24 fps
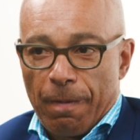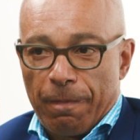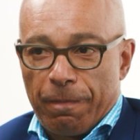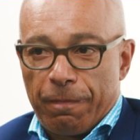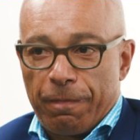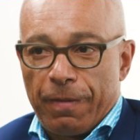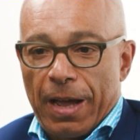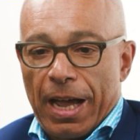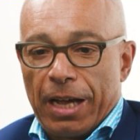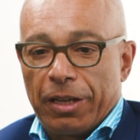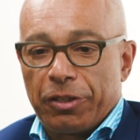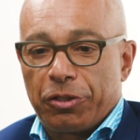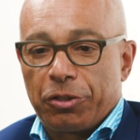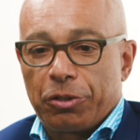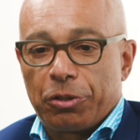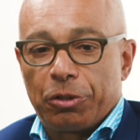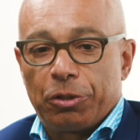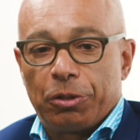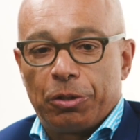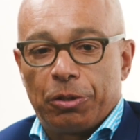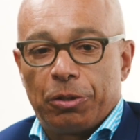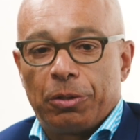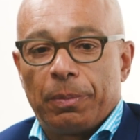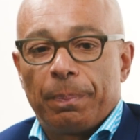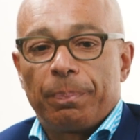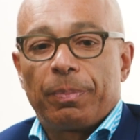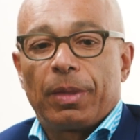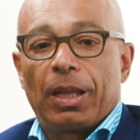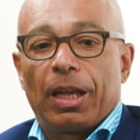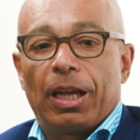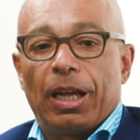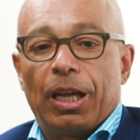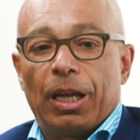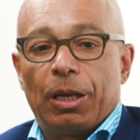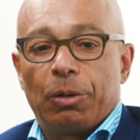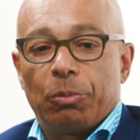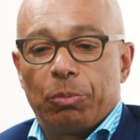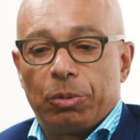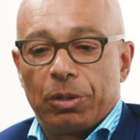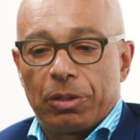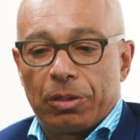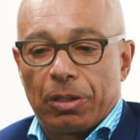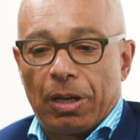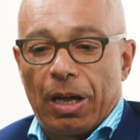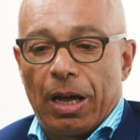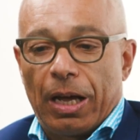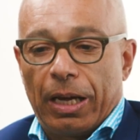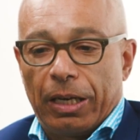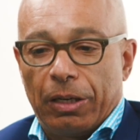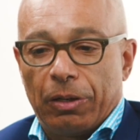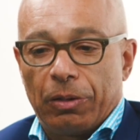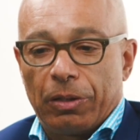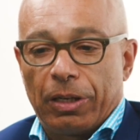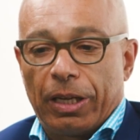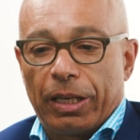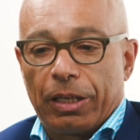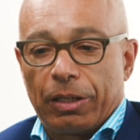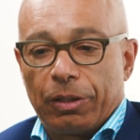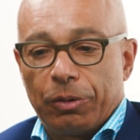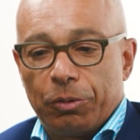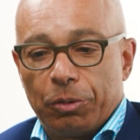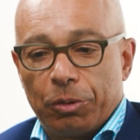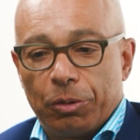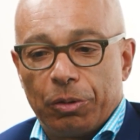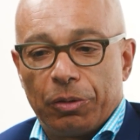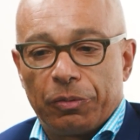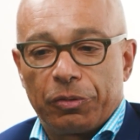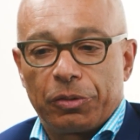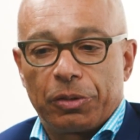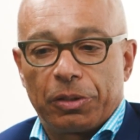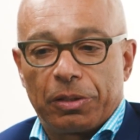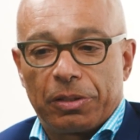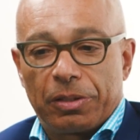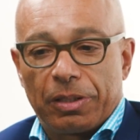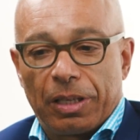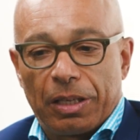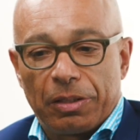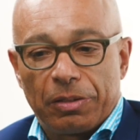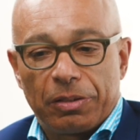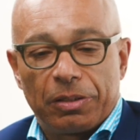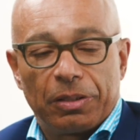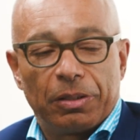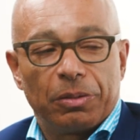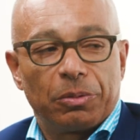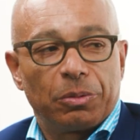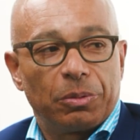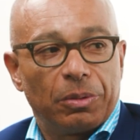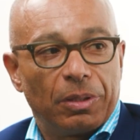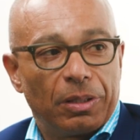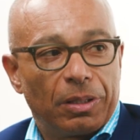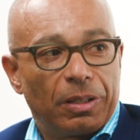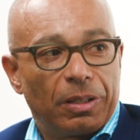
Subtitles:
faster and with a higher likelihood of success into the